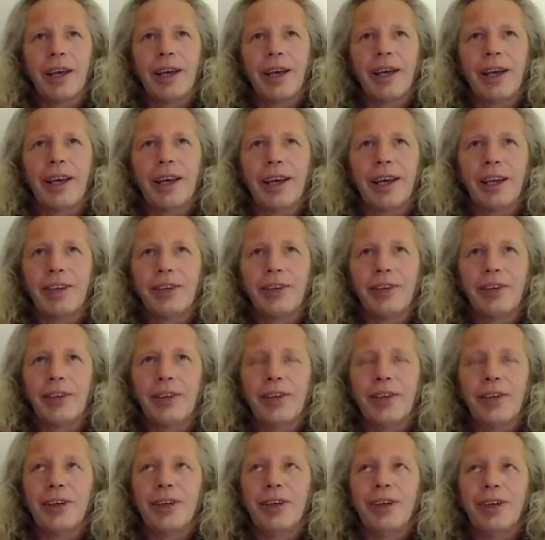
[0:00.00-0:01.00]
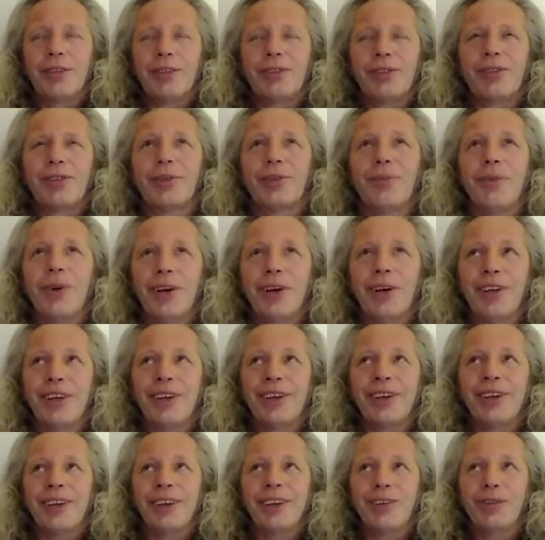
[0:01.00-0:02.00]
And to
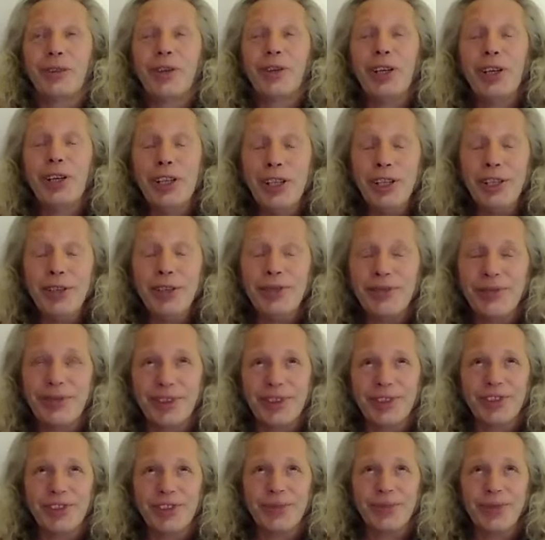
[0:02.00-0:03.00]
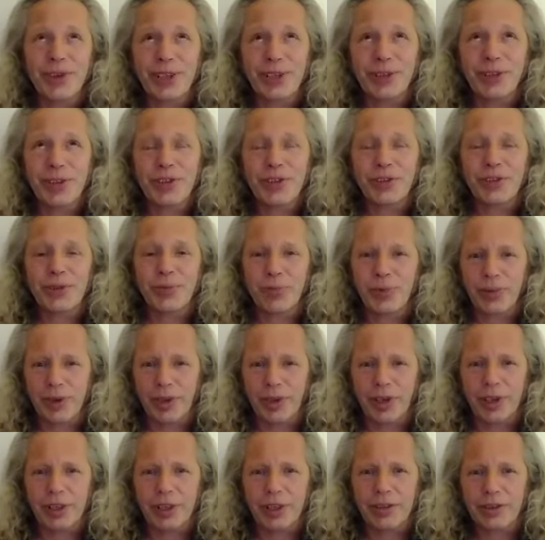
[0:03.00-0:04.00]
my relief and to my great
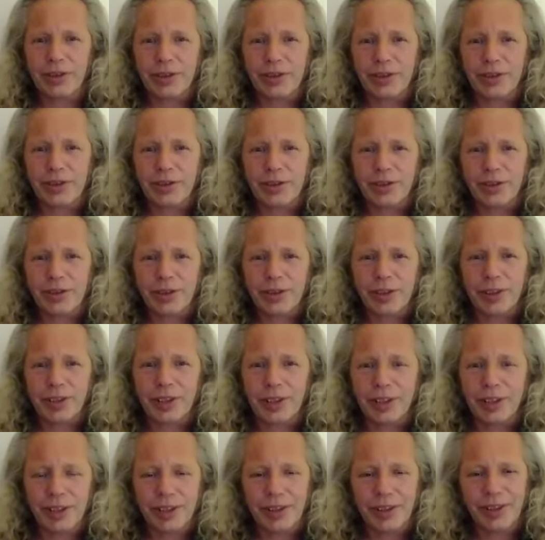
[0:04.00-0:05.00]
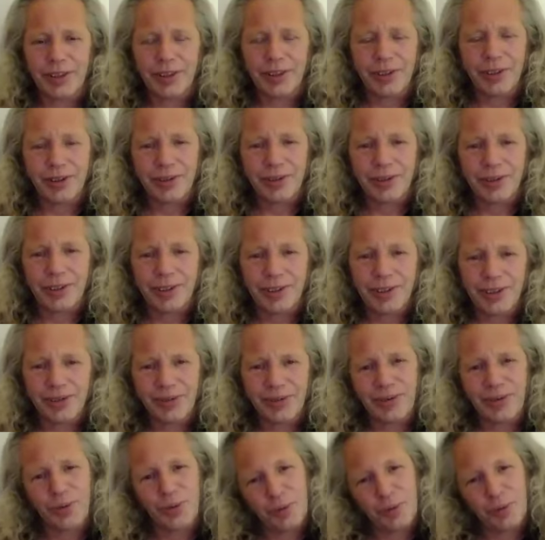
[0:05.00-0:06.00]
surprise, the
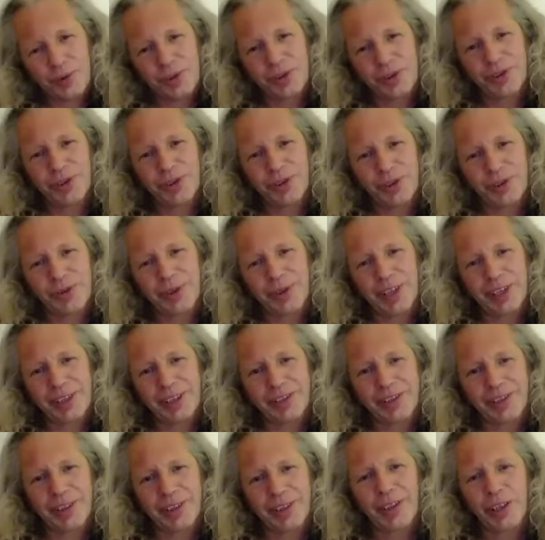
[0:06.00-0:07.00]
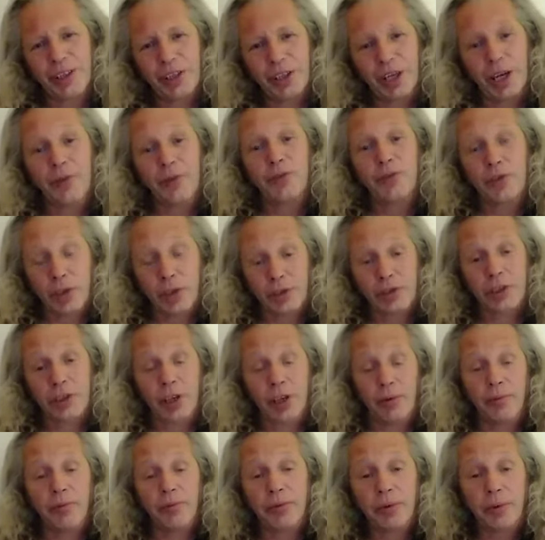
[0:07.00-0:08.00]
woman turned around and said, I've just
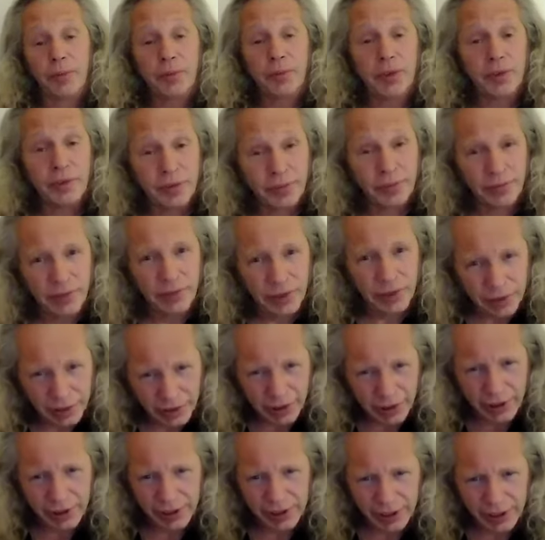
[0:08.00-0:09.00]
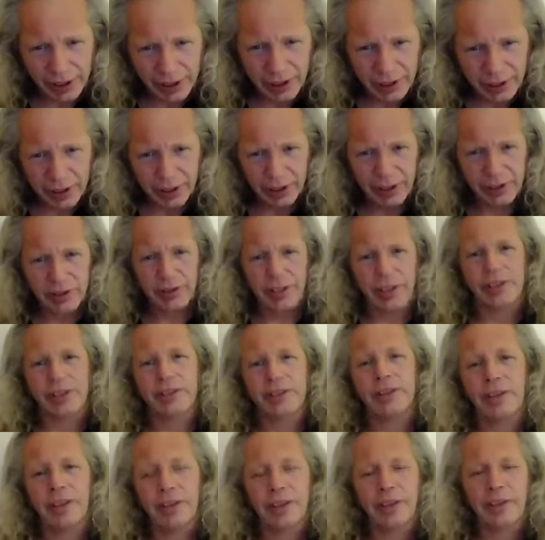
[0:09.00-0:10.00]
come from the fertility clinic
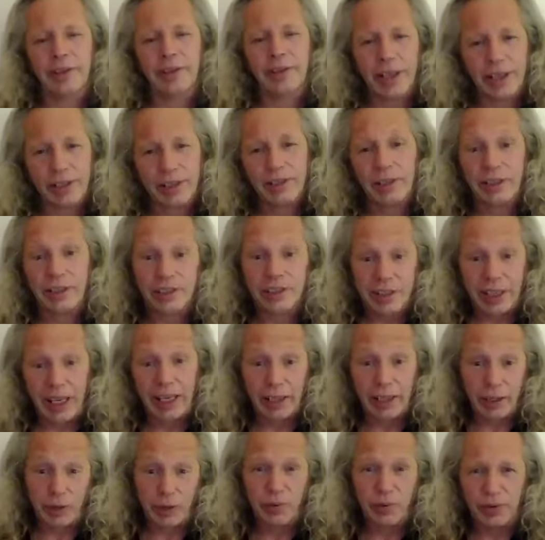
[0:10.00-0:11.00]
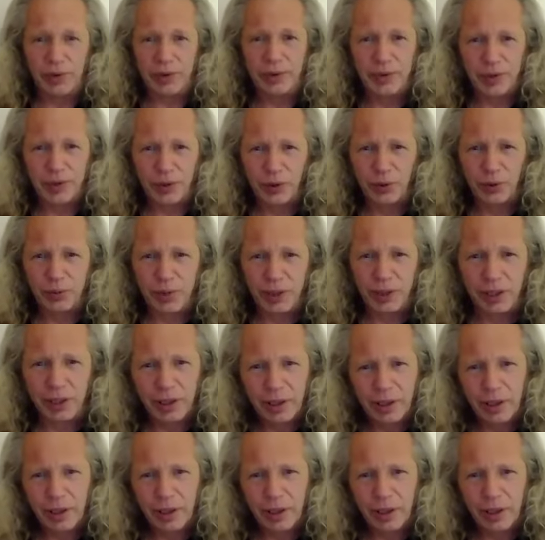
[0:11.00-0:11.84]
center. And that's exactly what they told me.